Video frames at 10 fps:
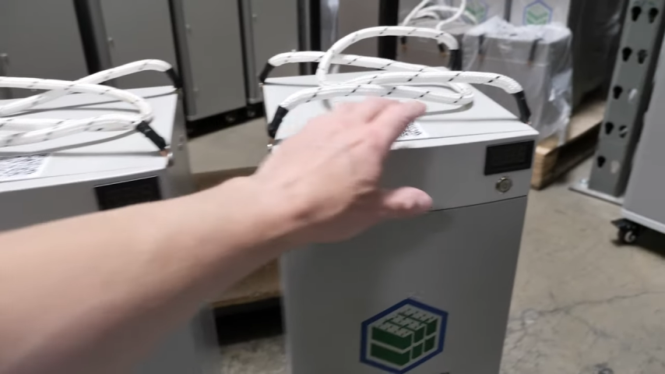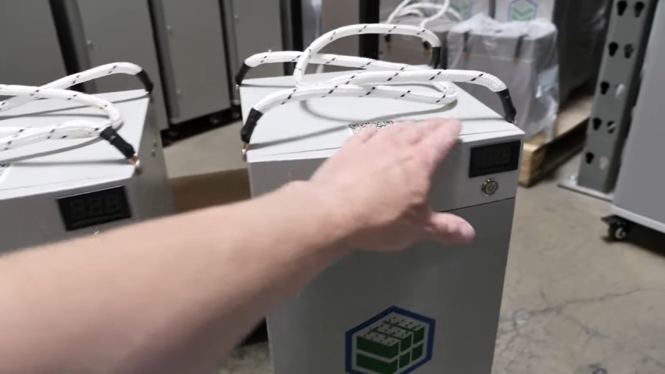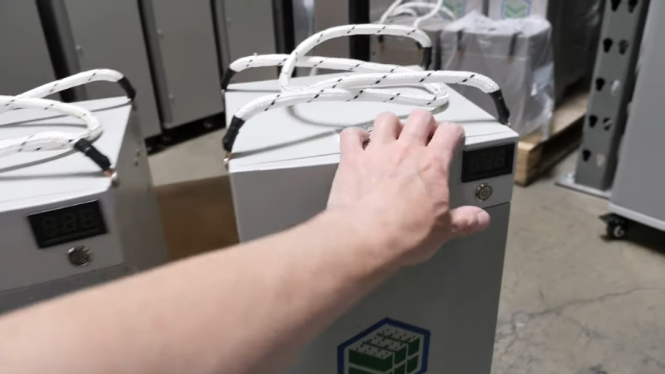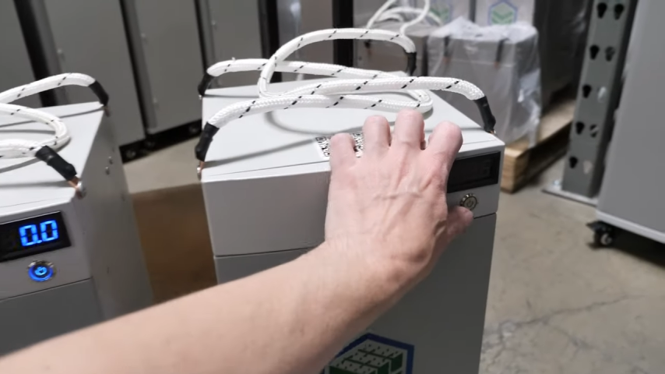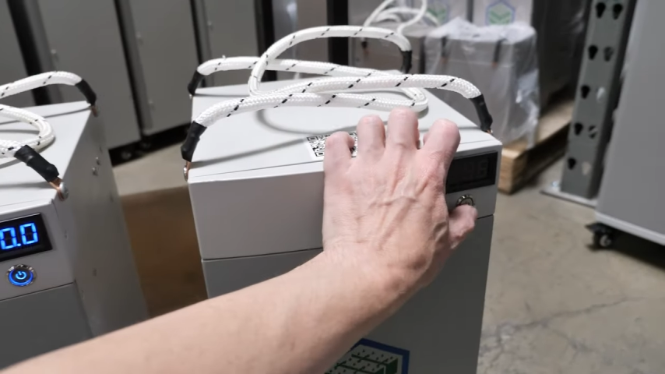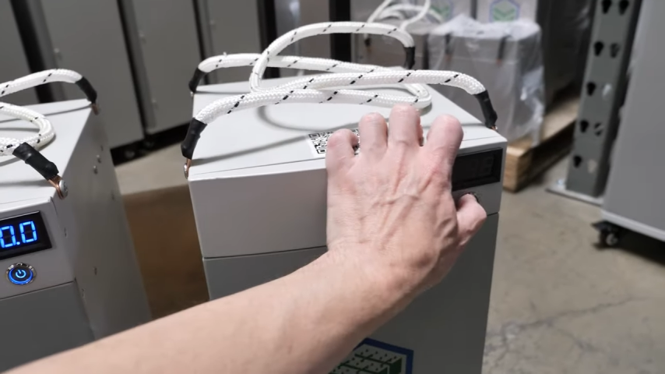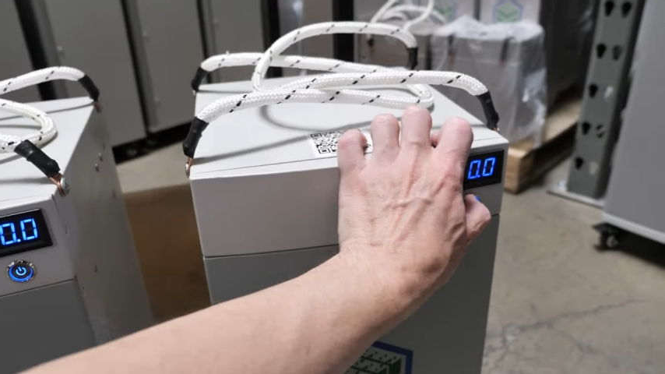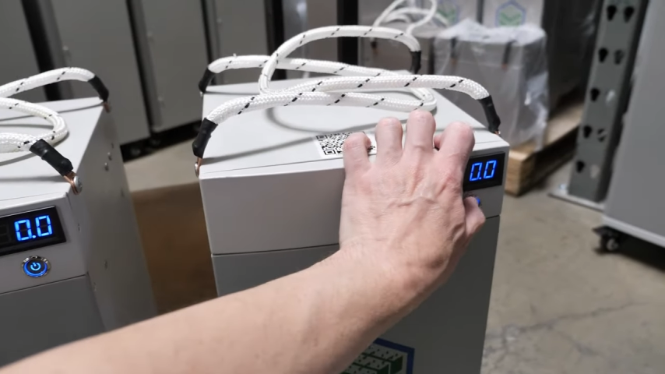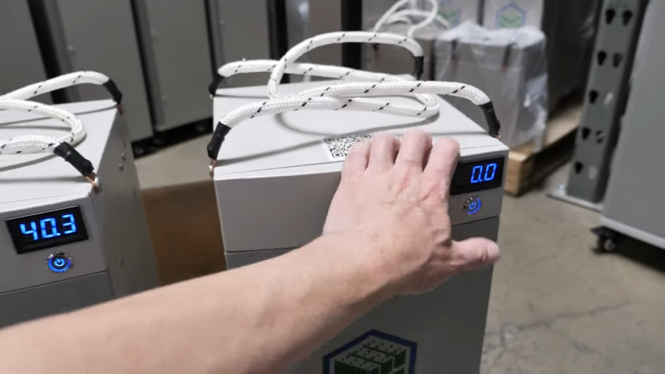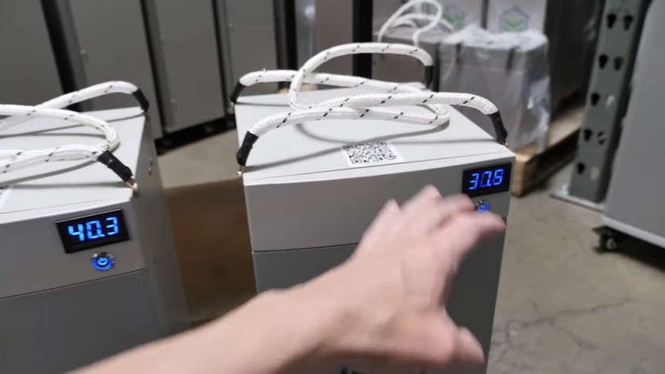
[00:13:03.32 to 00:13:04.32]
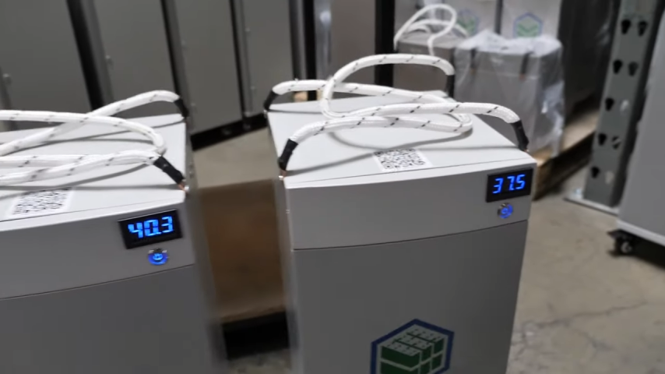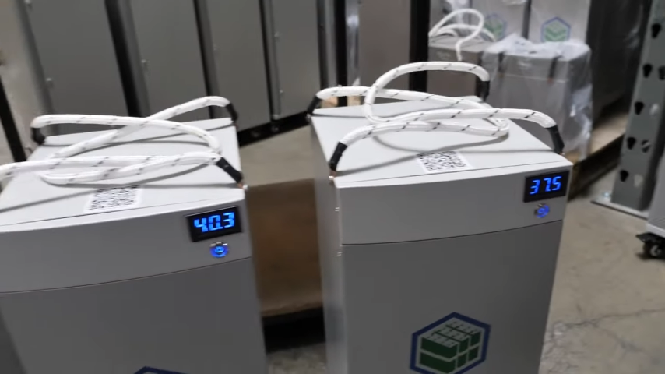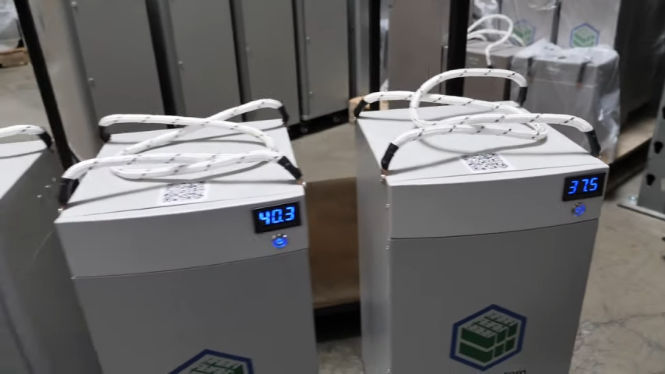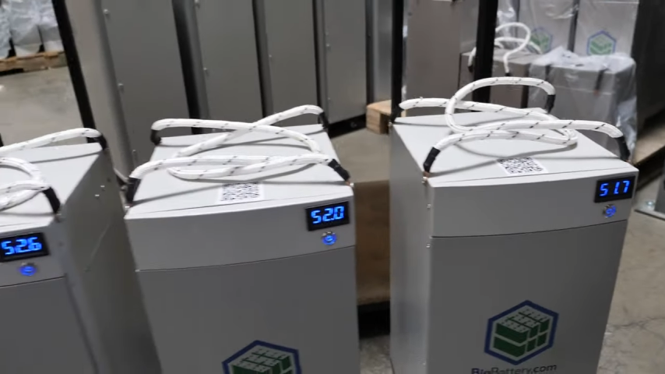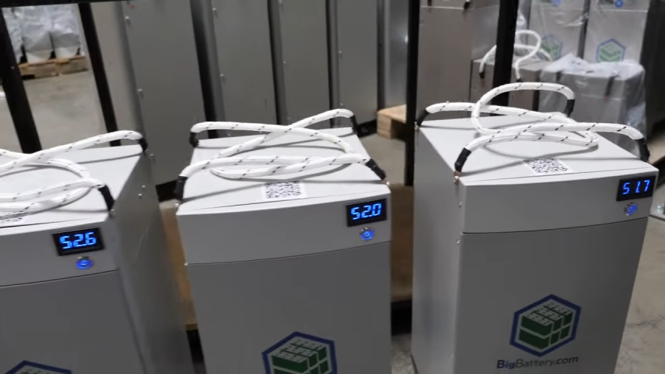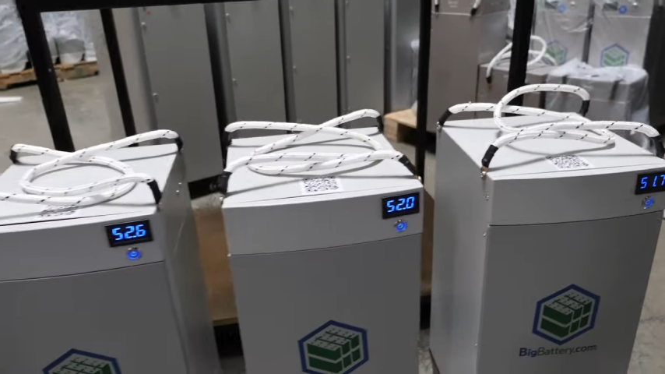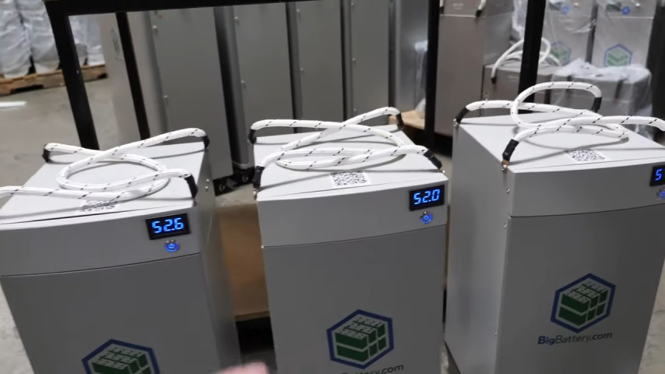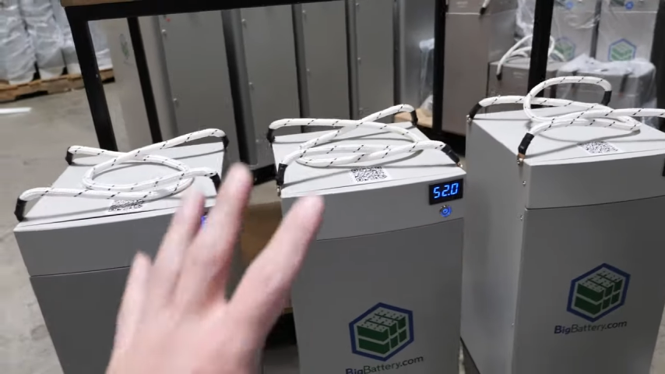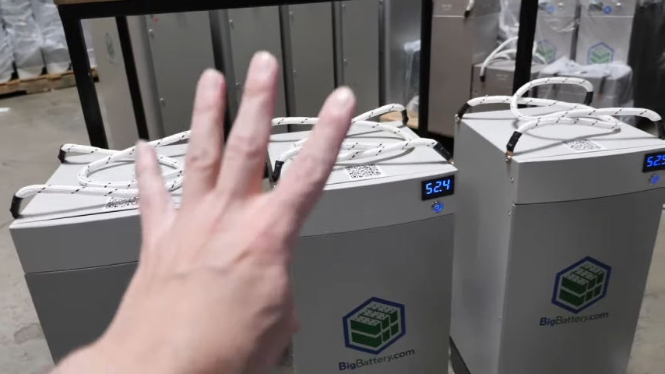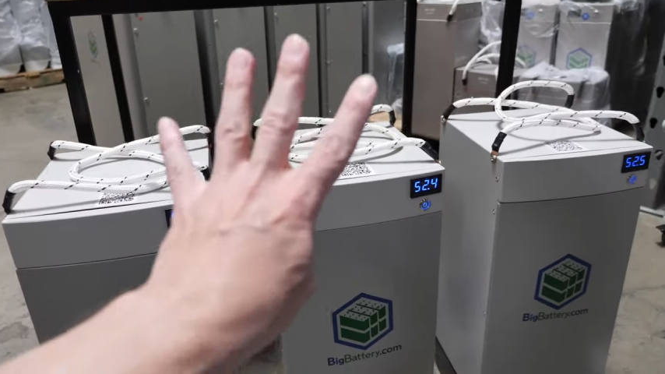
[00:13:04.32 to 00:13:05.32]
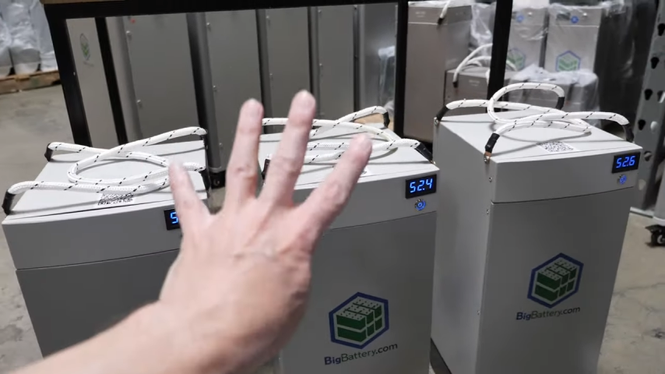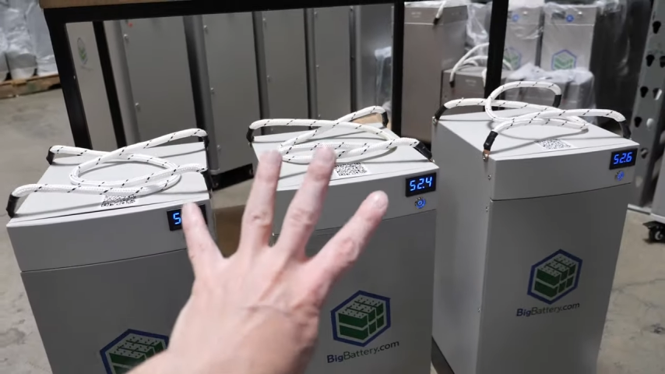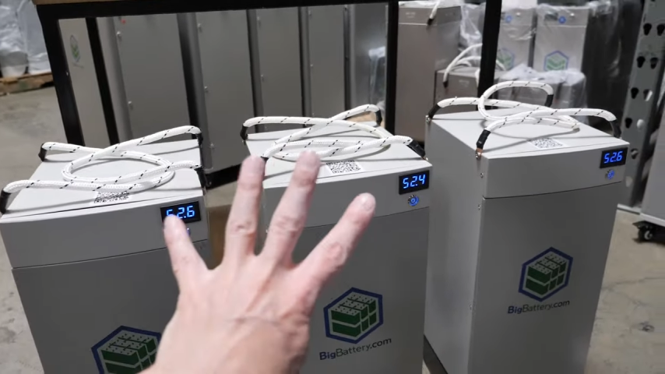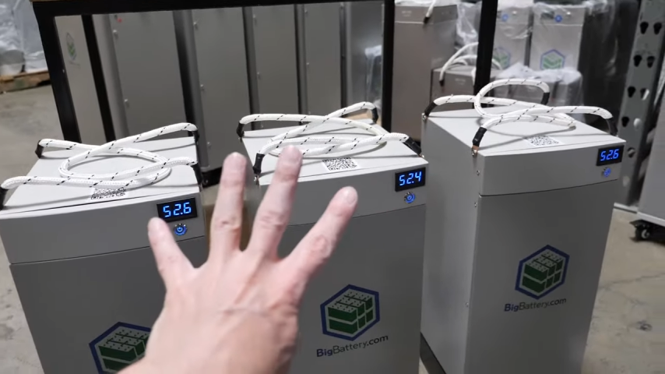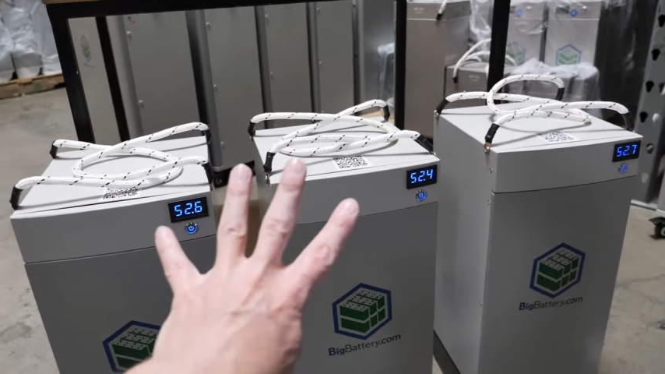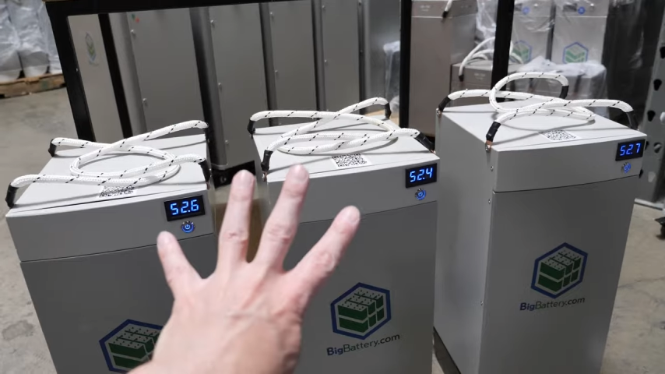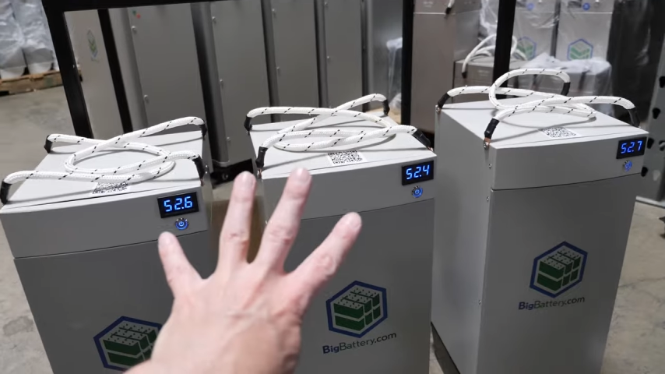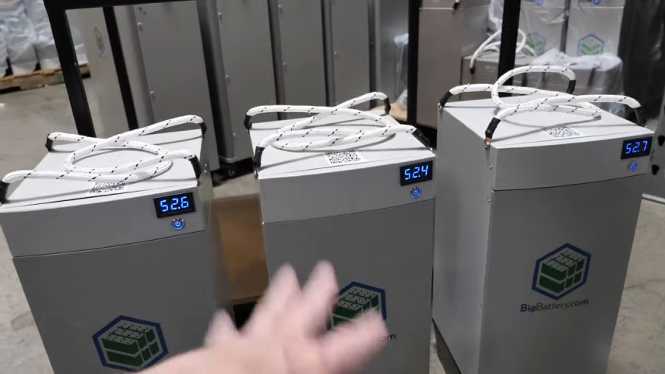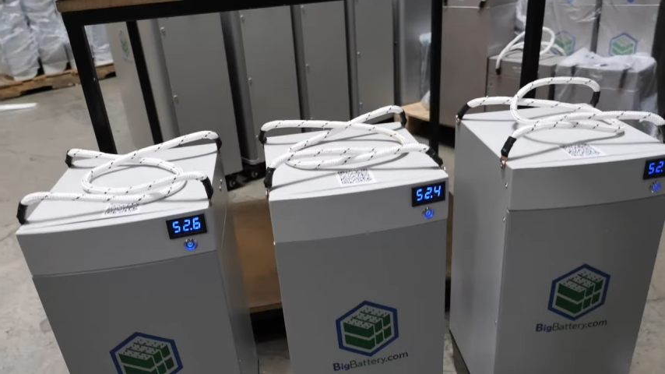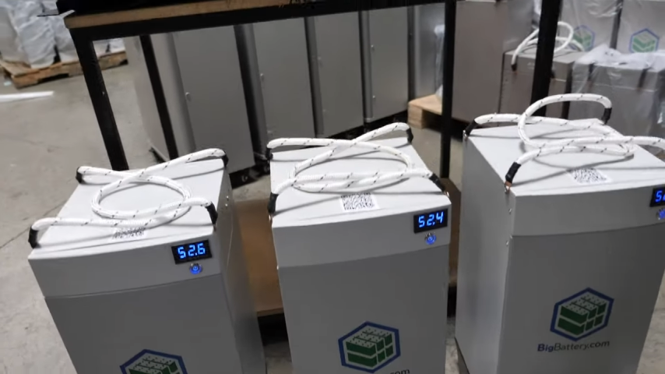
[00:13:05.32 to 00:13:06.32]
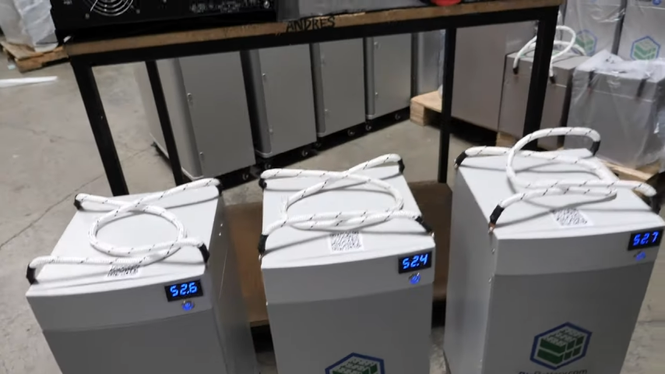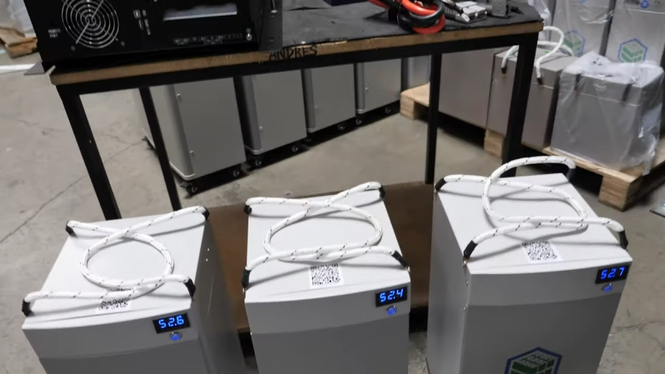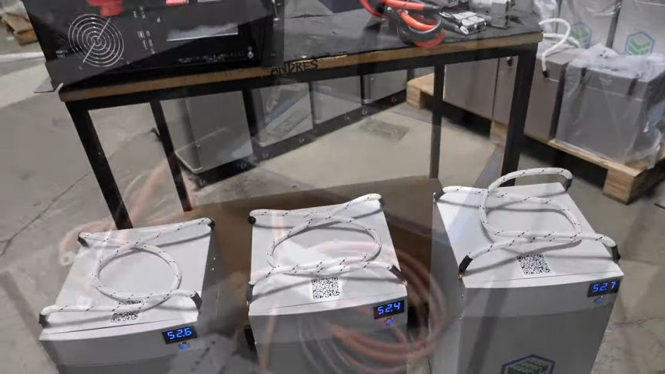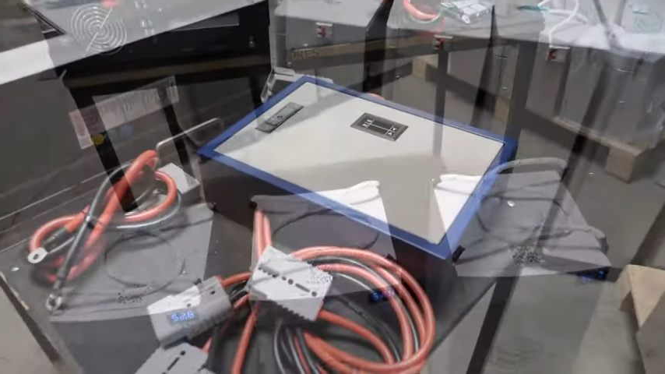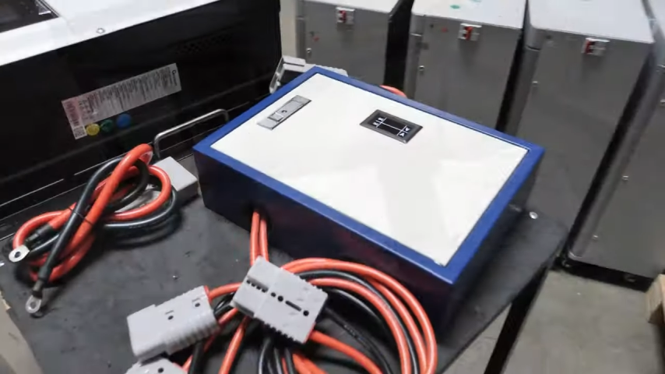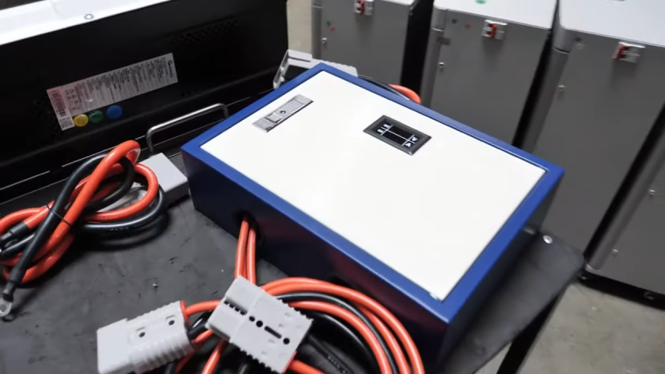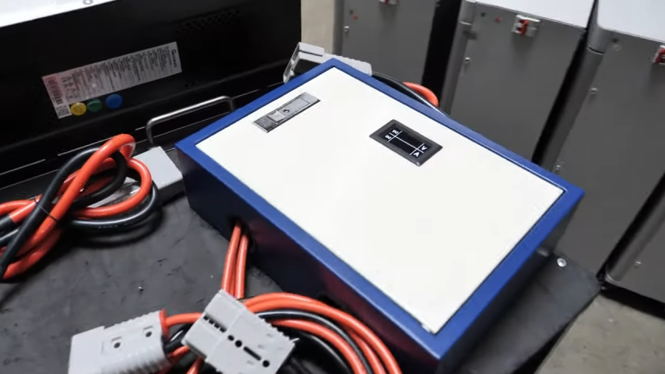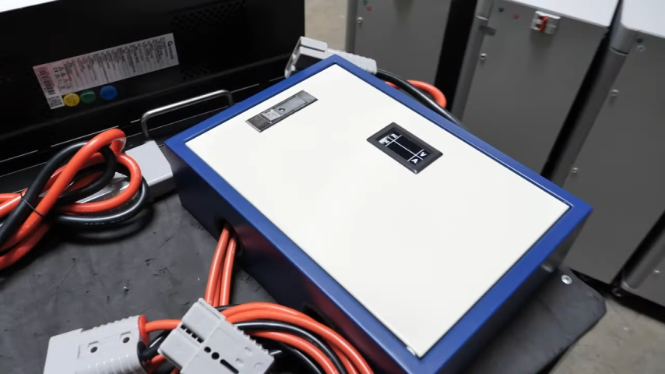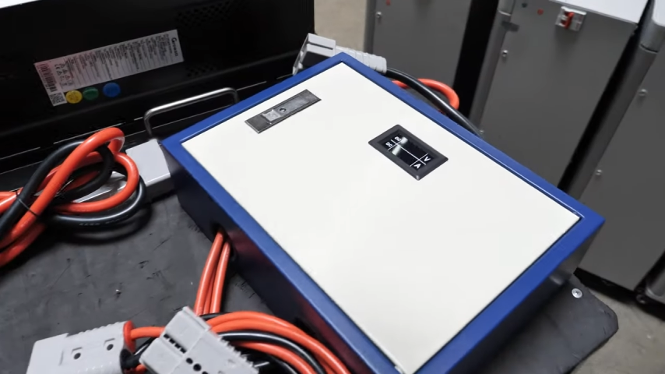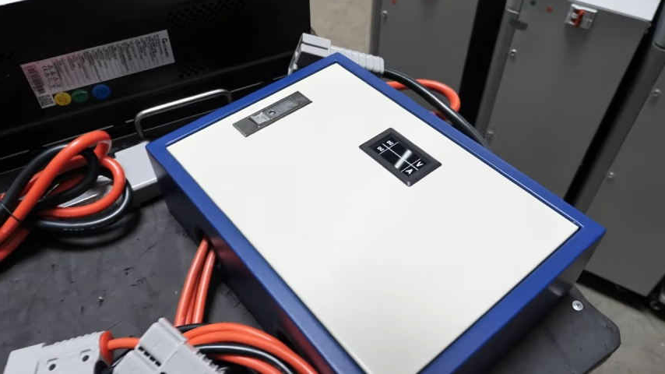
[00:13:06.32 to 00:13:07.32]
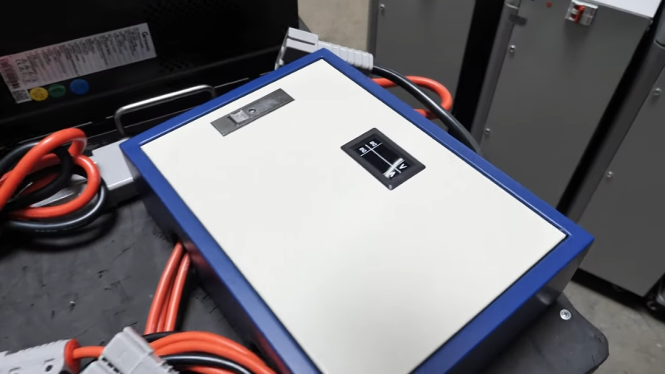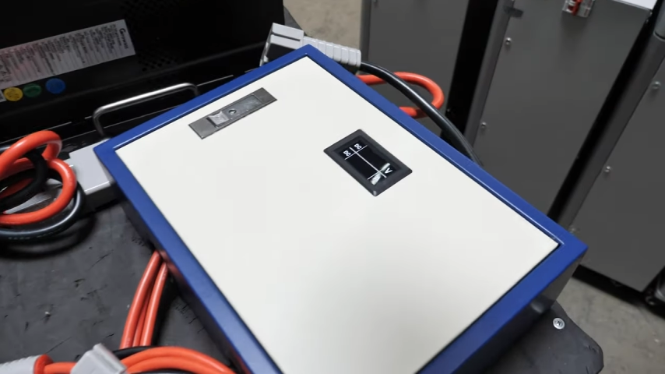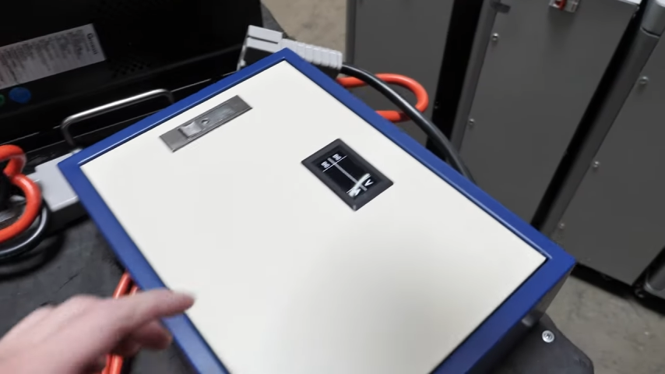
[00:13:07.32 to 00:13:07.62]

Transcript: (no speaker visible)